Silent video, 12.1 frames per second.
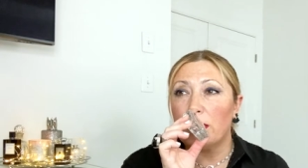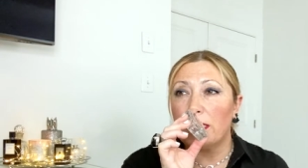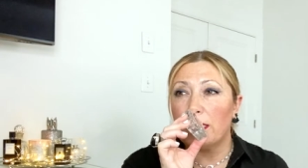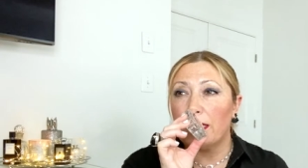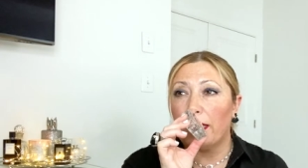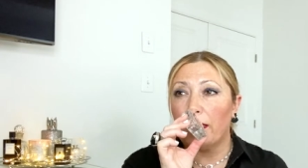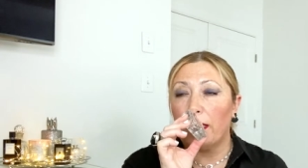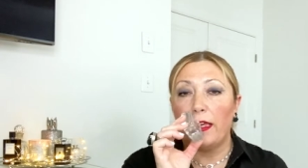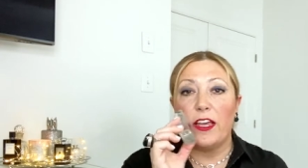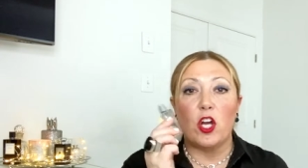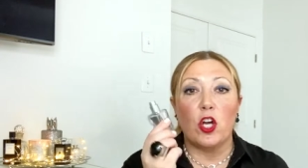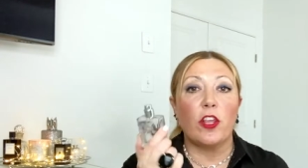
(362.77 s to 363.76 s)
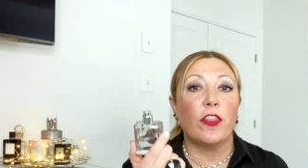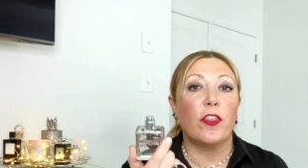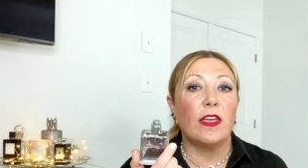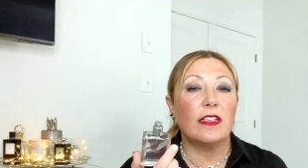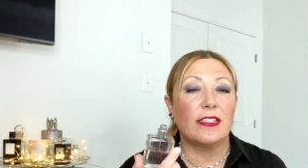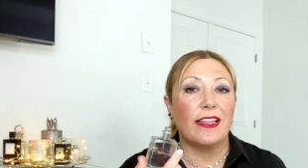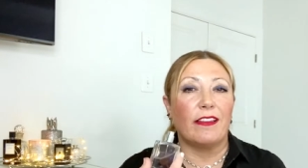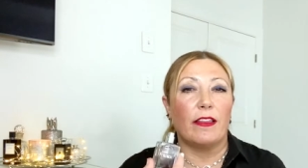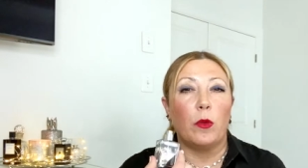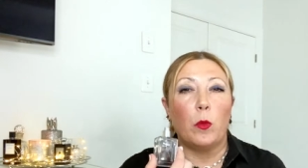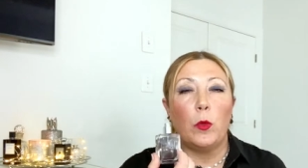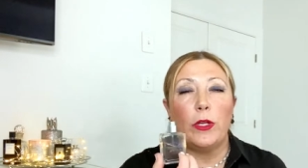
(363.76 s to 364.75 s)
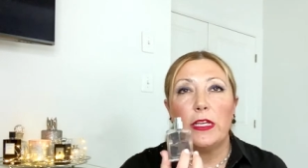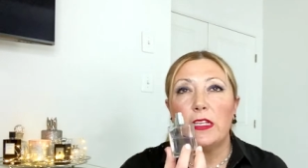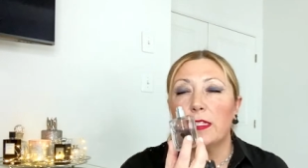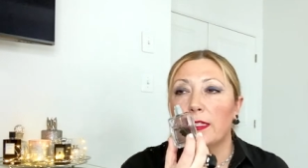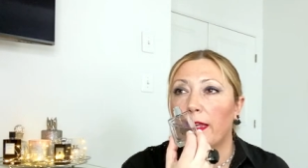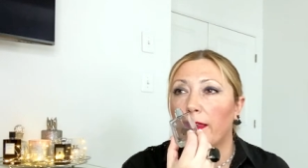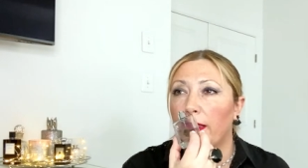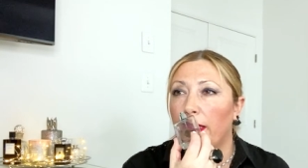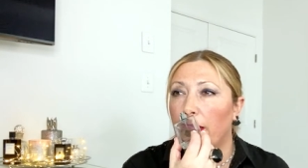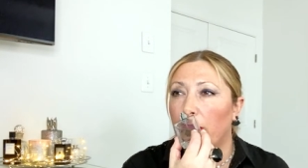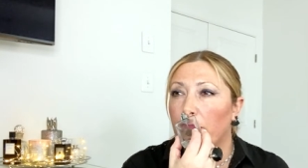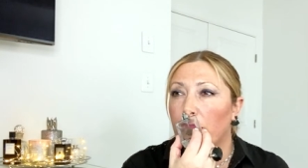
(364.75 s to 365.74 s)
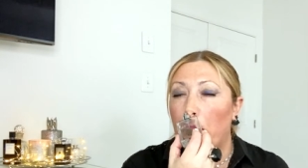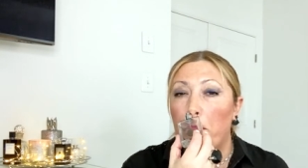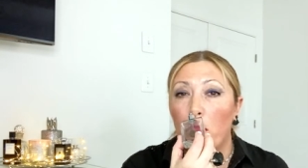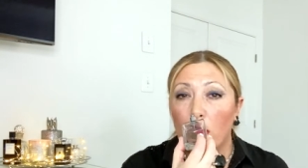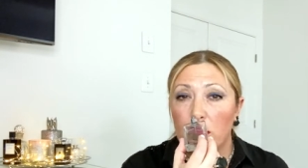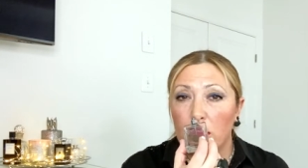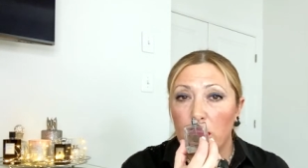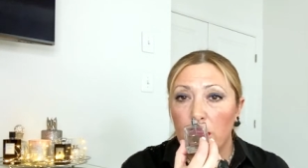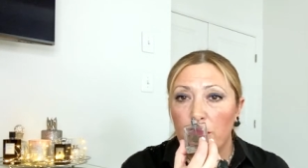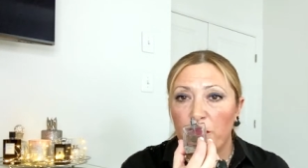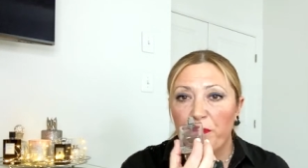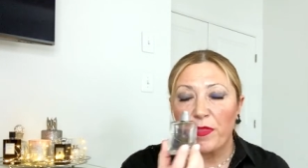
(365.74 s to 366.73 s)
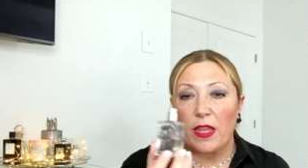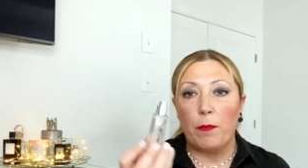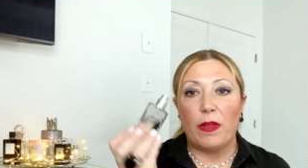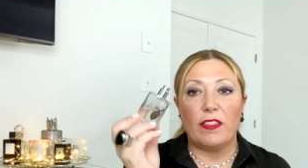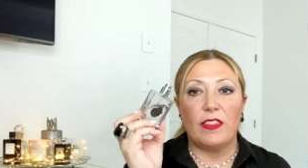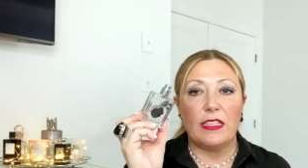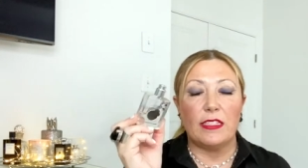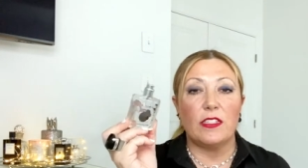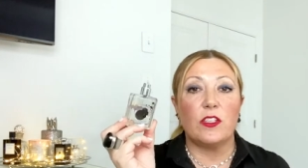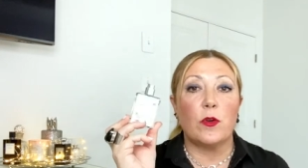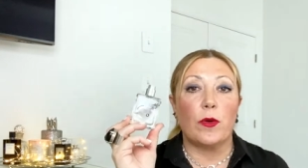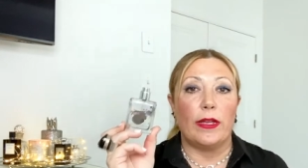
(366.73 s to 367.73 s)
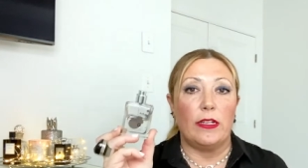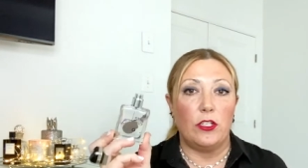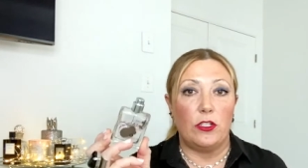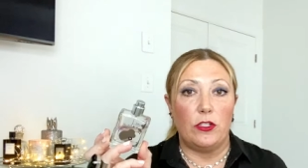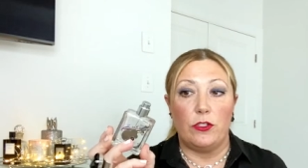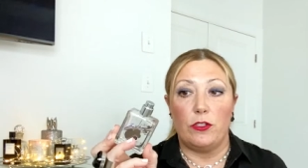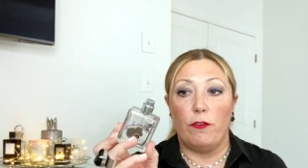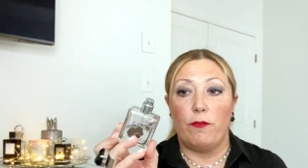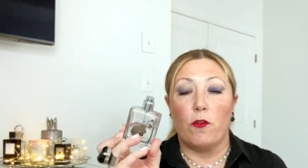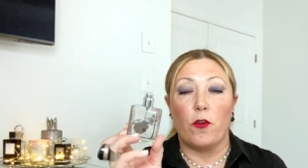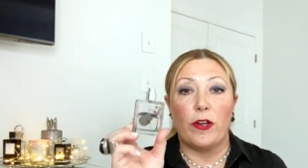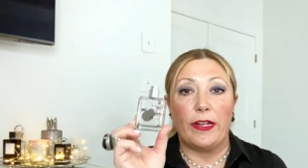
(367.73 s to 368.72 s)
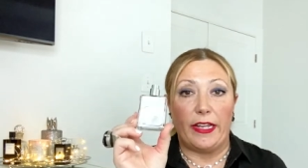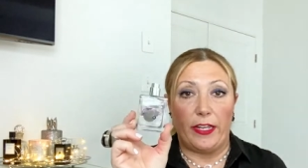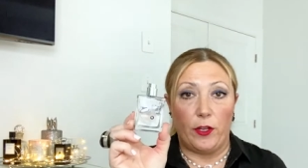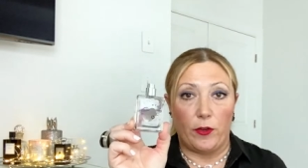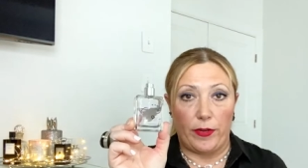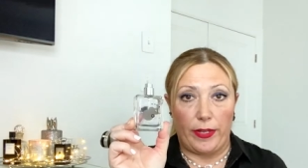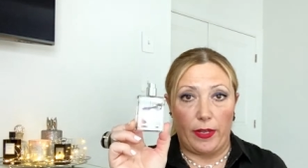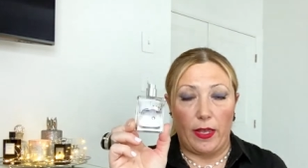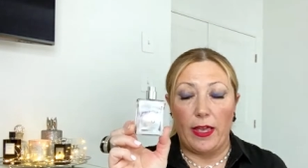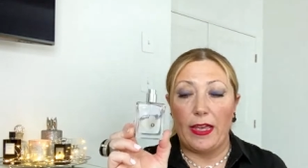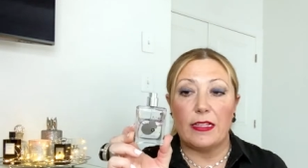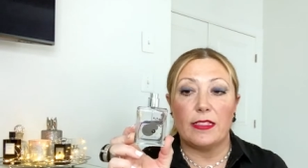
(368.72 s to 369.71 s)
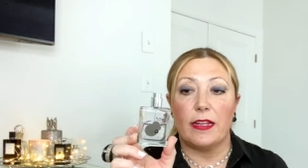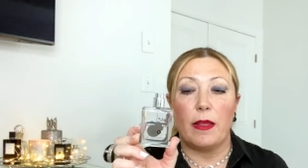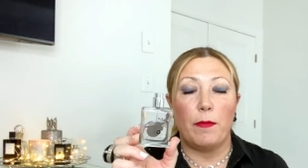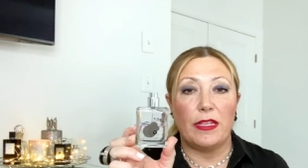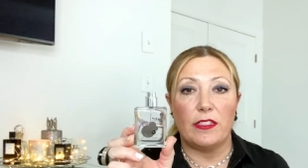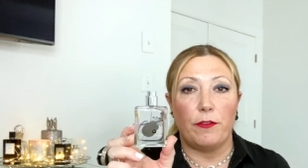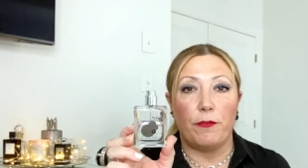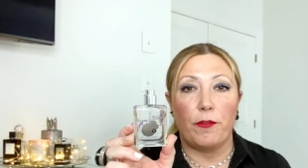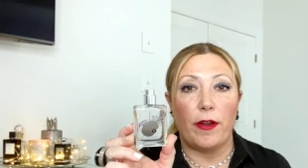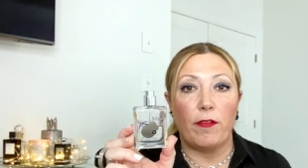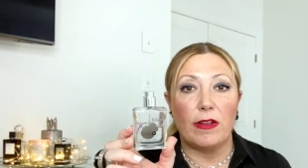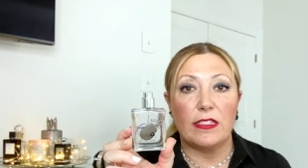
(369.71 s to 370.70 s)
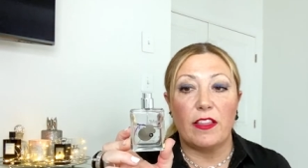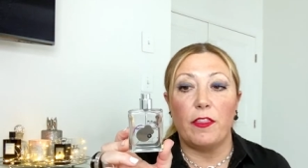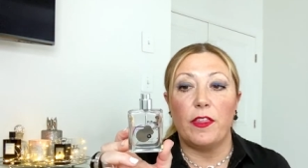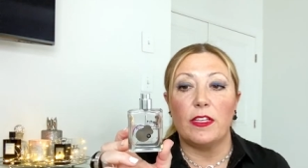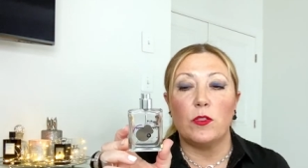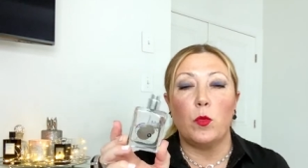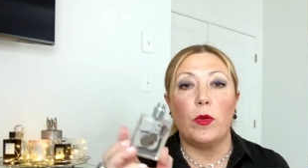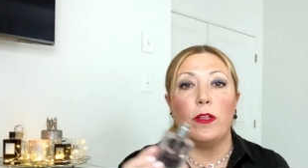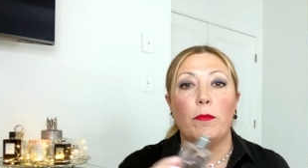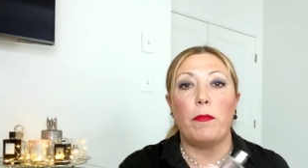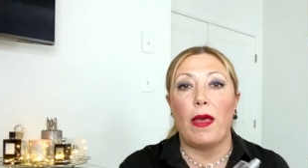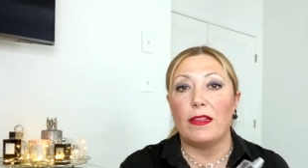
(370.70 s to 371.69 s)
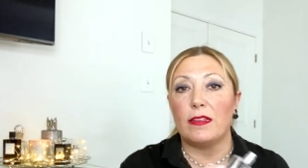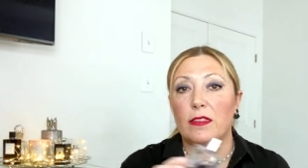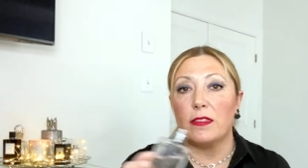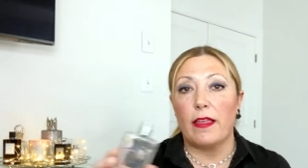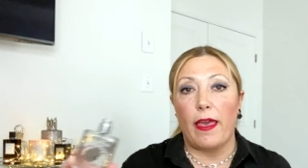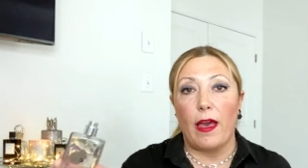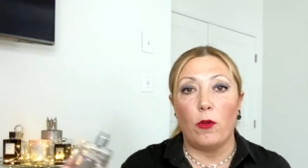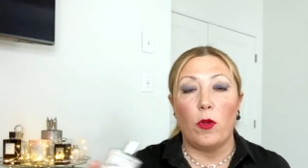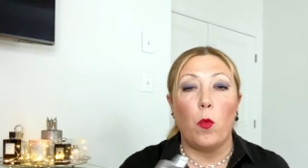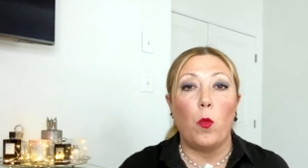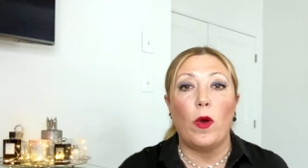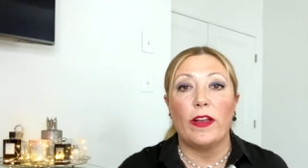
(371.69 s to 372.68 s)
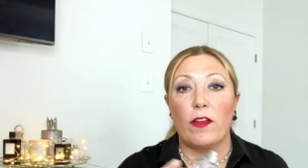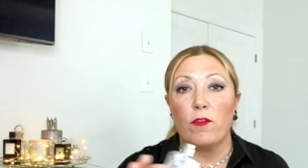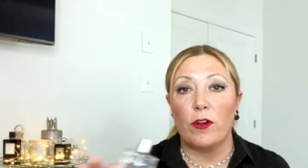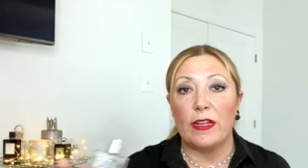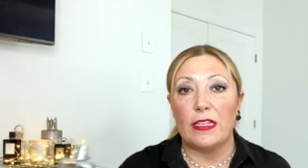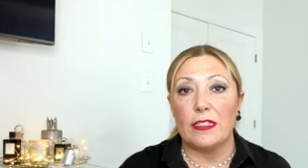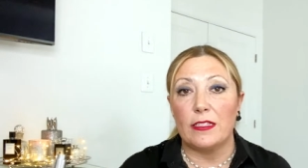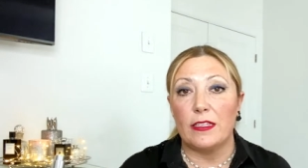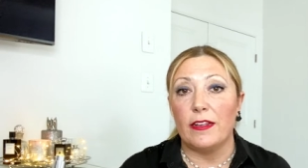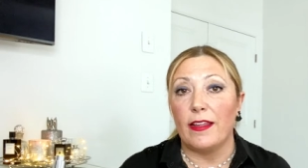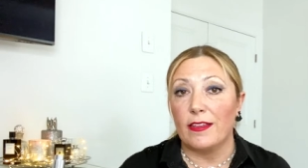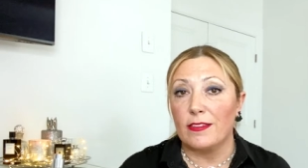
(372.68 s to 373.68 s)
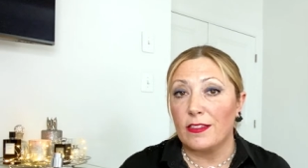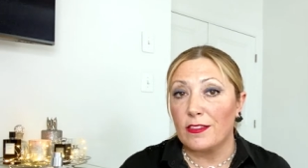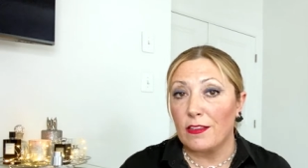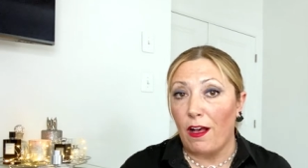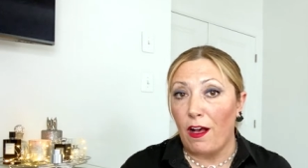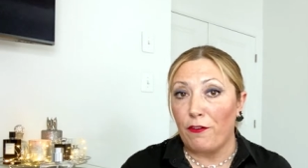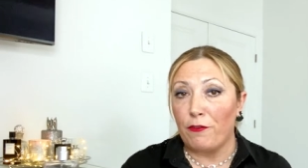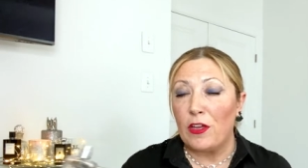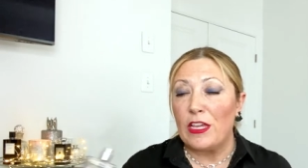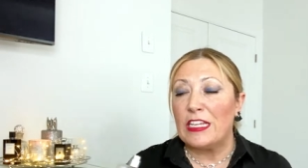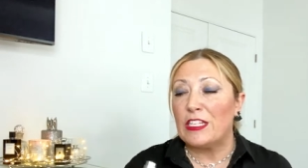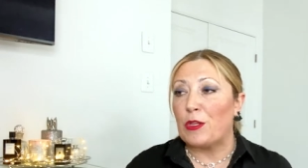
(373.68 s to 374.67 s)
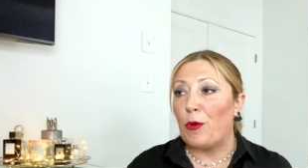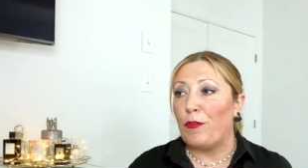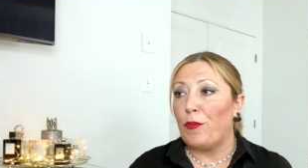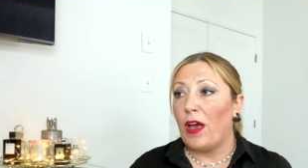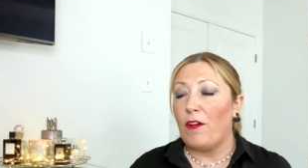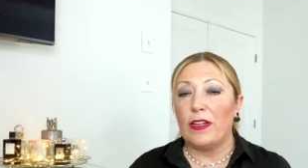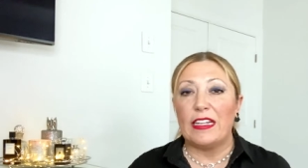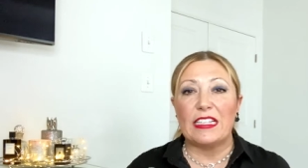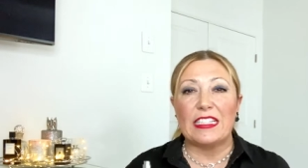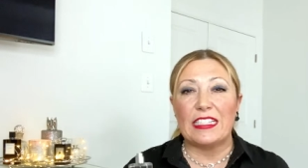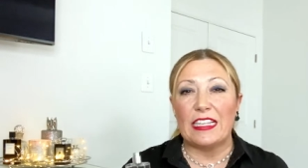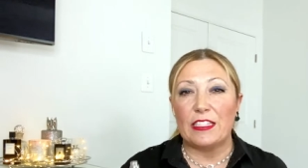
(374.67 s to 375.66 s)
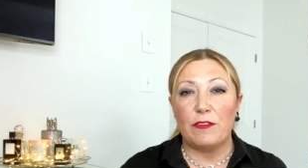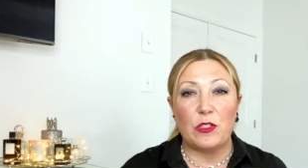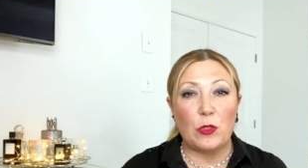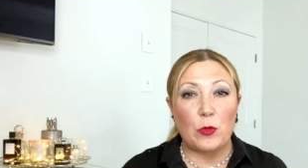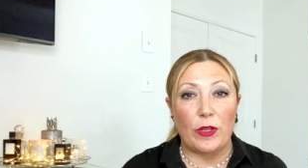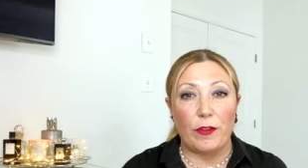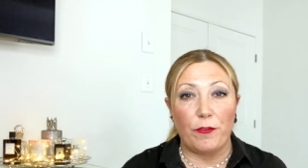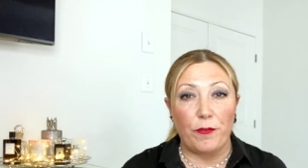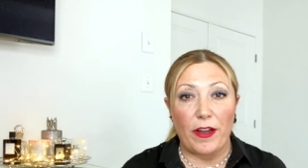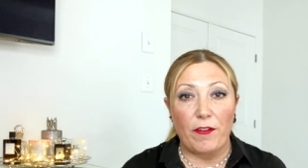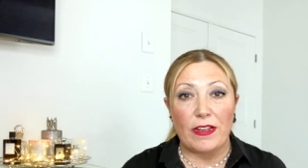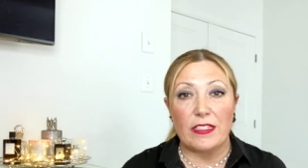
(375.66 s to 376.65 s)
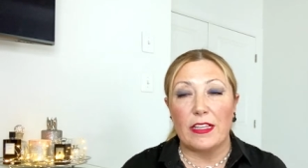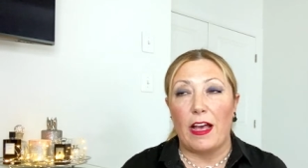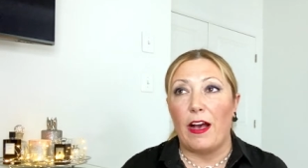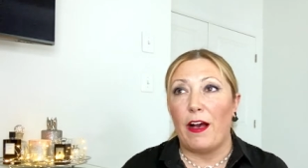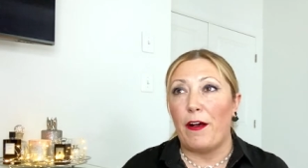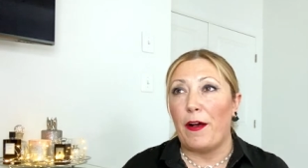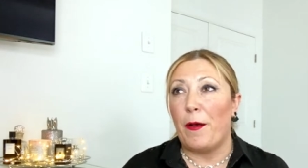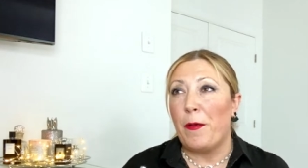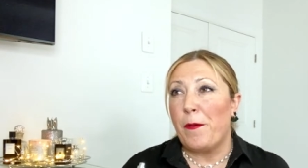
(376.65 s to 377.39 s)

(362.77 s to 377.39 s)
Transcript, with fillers: slightly earthy, slightly woody, slightly mossy, but this is great for layering. It's an amazing fragrance. This will balance out whatever is in excess of. So if you have an excessive sweet fragrance, uh,